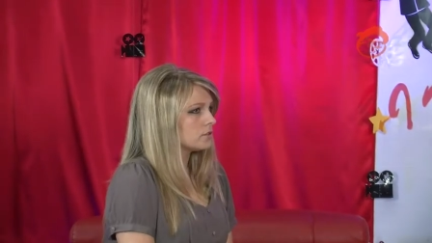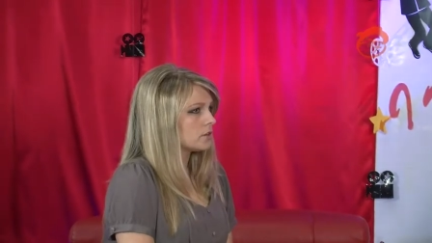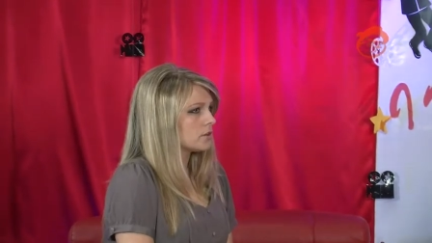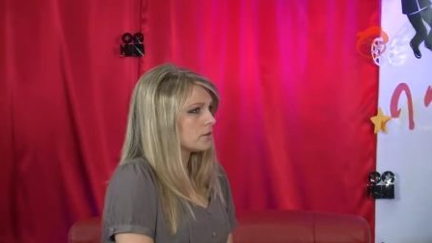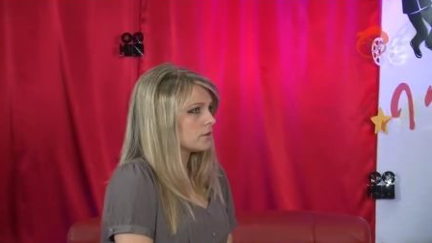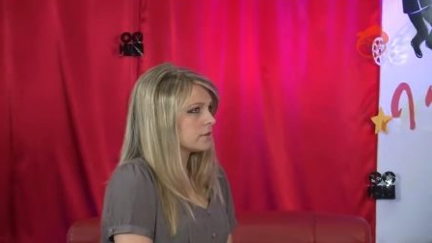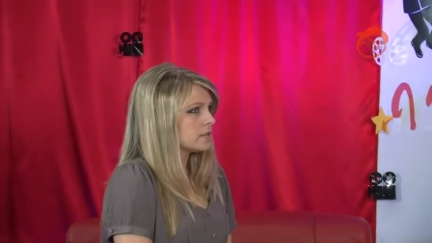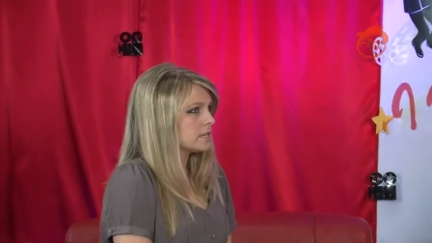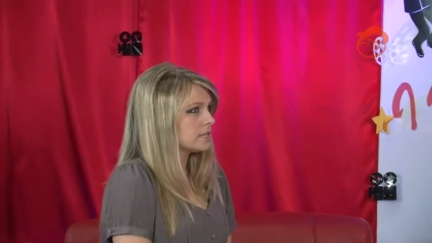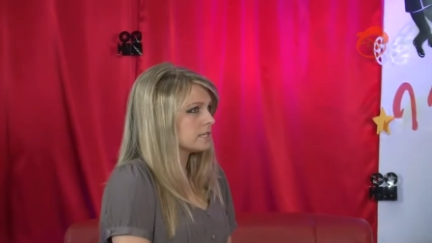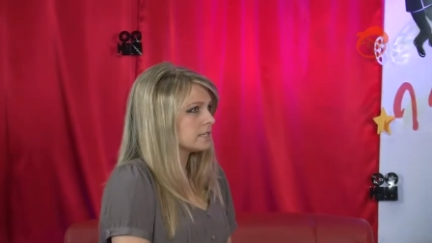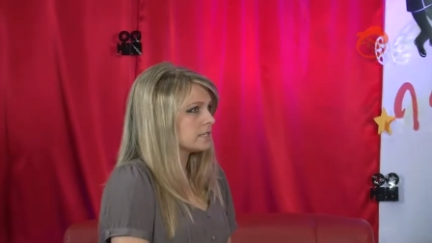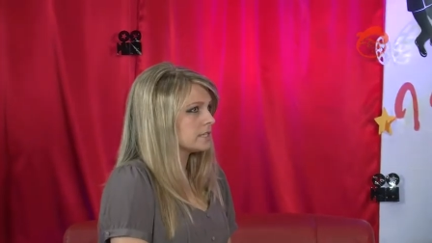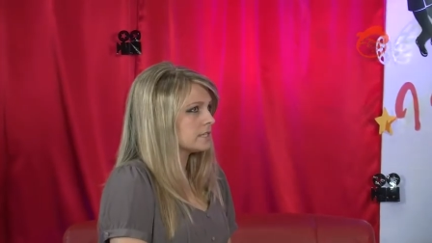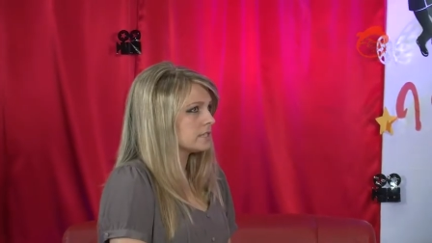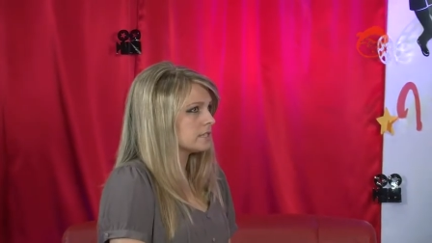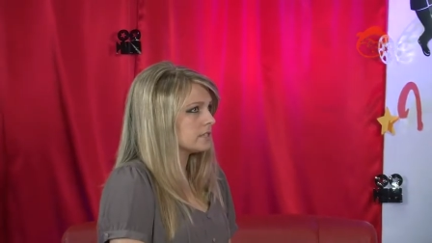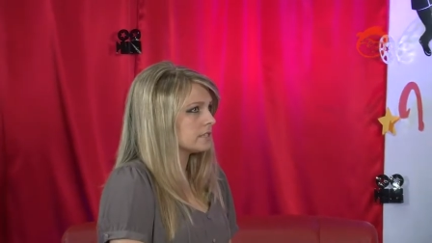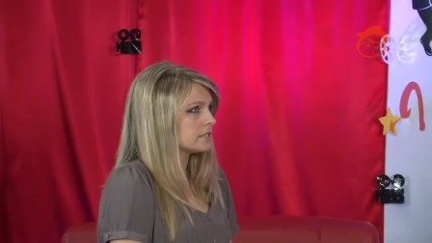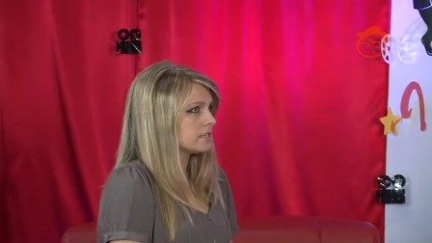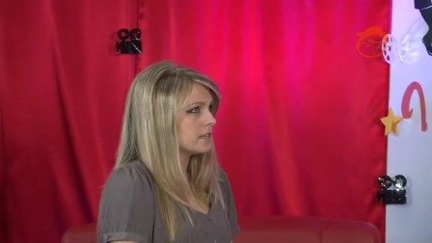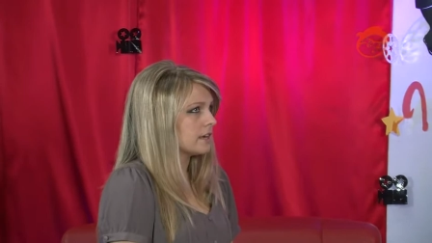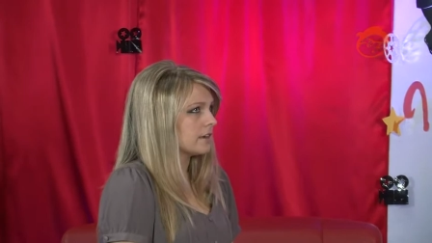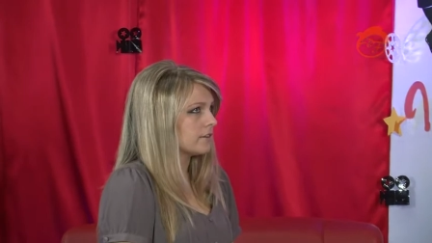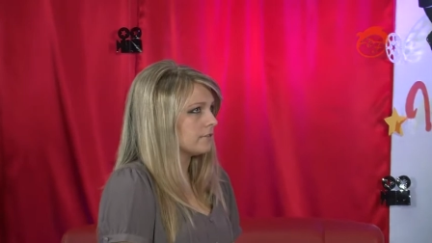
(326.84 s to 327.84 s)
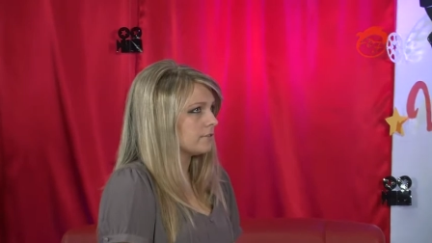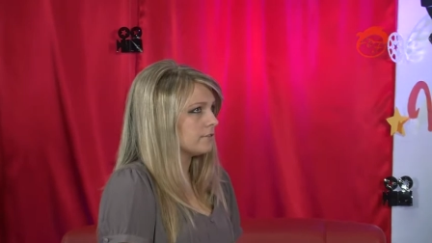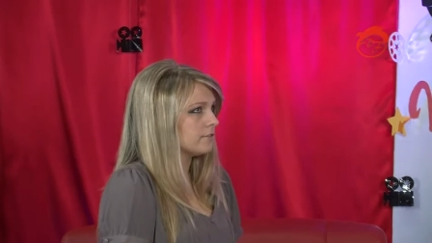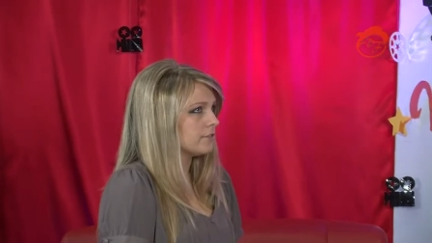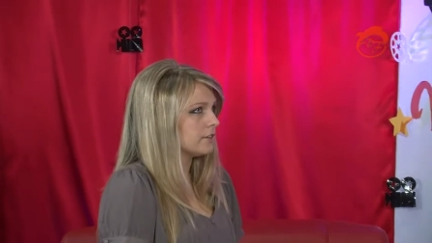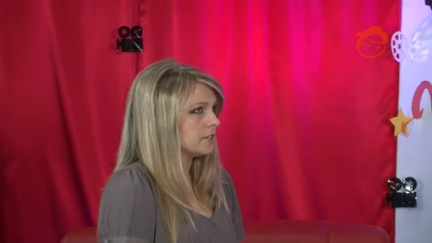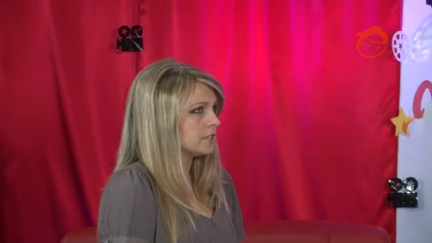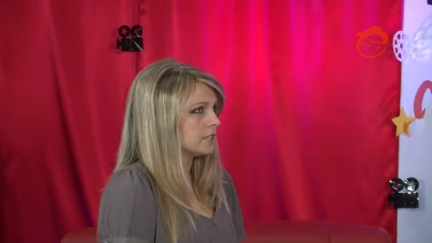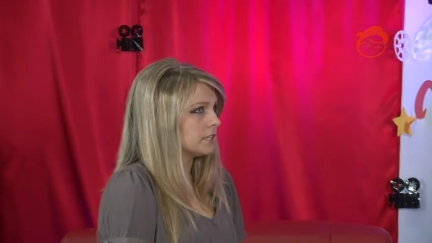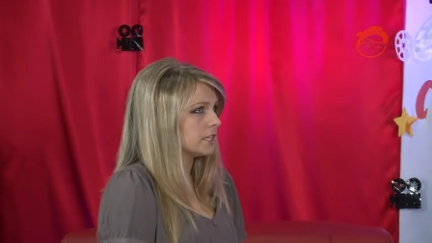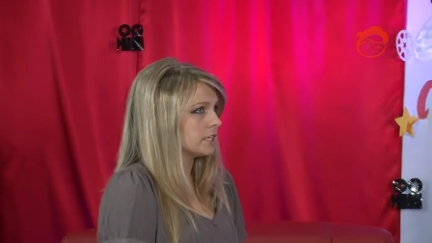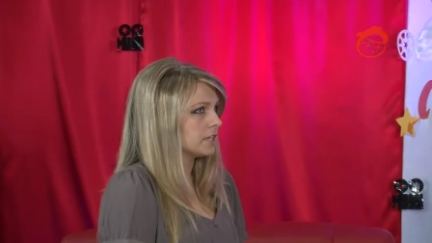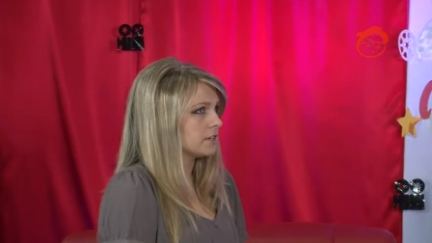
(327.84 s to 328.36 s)
So is it that
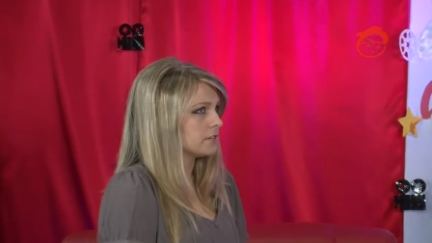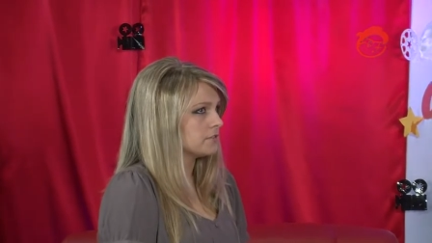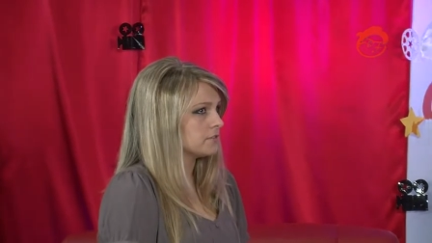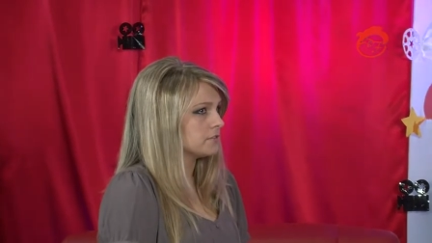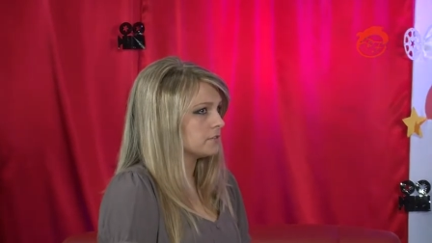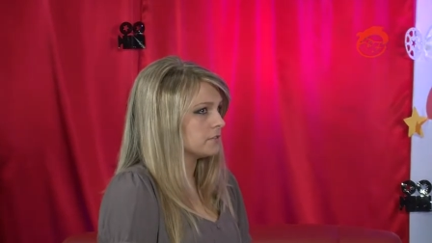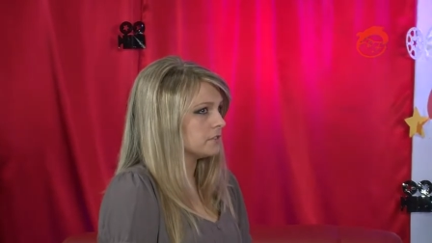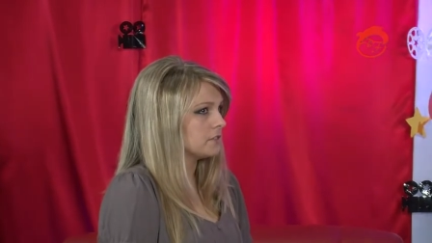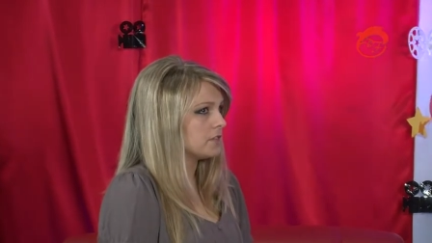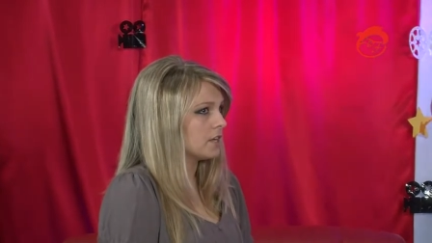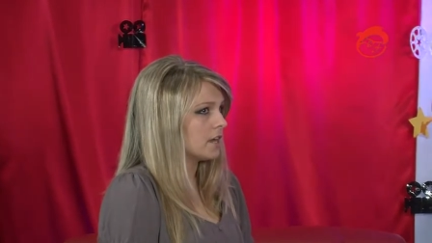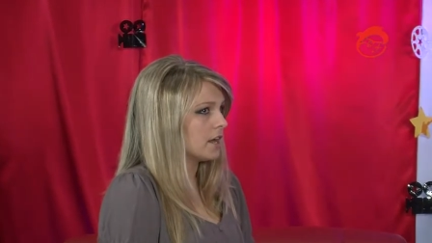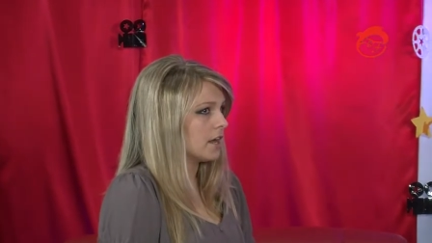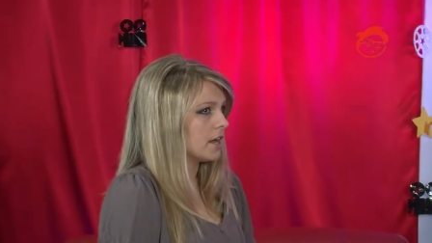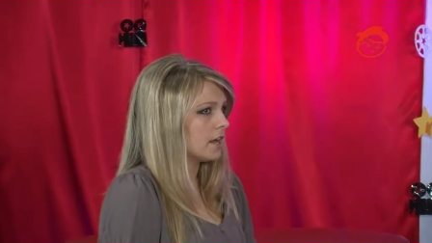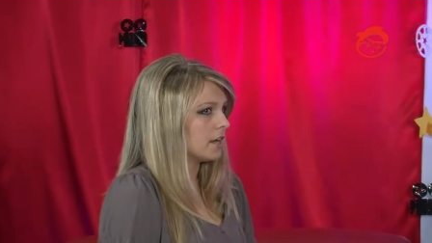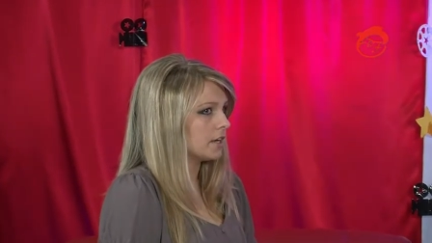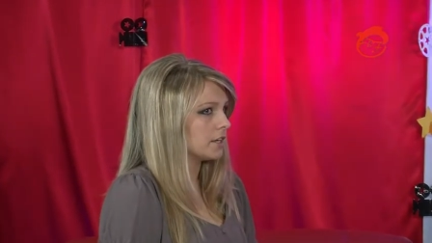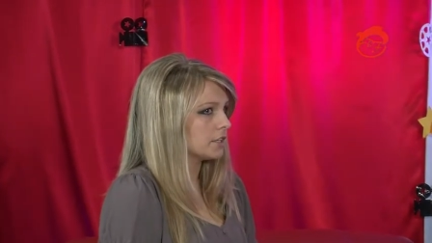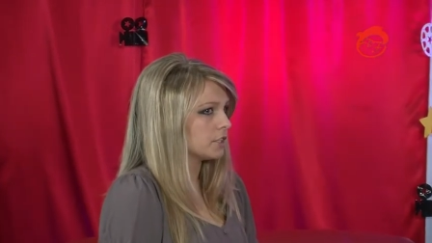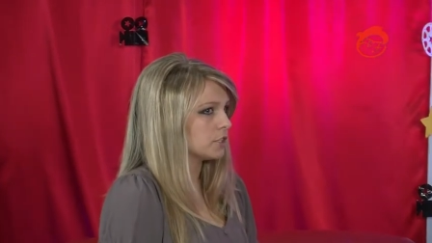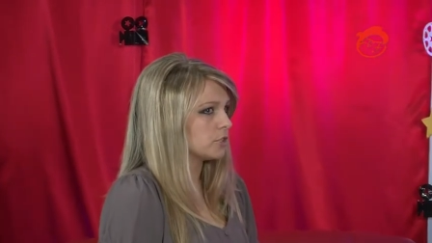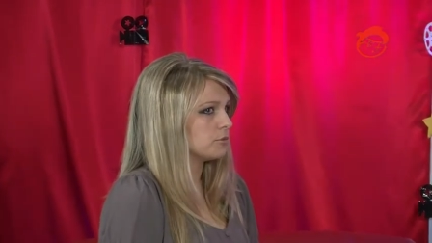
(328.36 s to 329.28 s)
feeling of uh,